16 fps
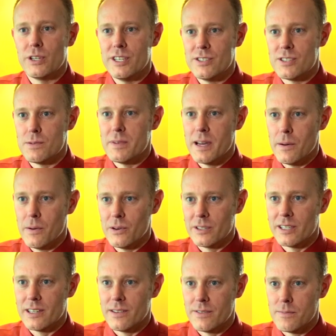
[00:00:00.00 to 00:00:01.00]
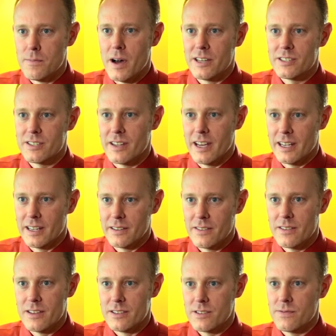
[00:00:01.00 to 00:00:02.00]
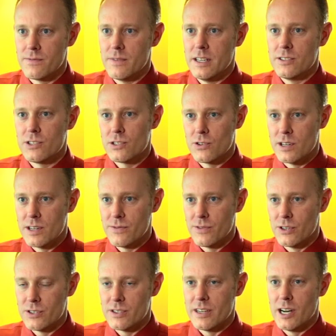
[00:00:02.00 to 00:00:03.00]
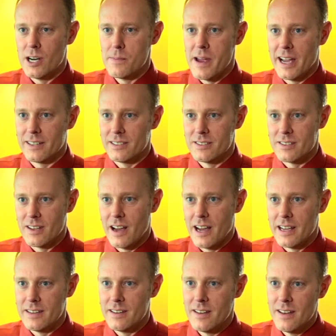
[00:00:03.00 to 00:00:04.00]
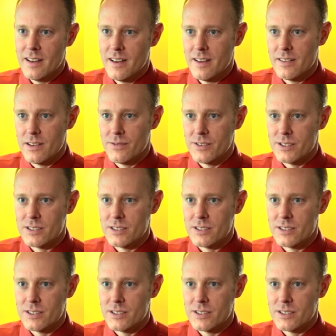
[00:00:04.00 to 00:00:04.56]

pleased to be able to give Mustang this industry-first airbag design that